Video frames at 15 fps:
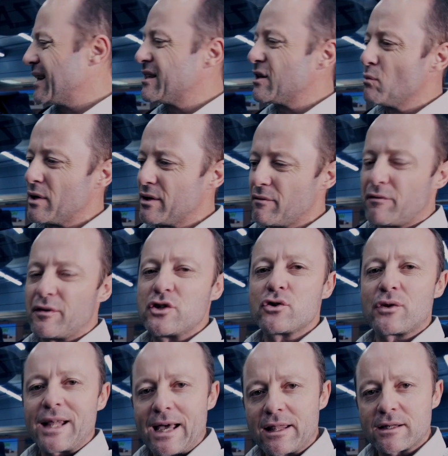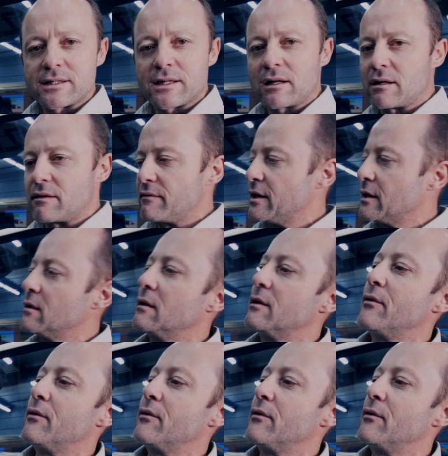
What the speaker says: I didn't want the fridge on the other side of the vehicle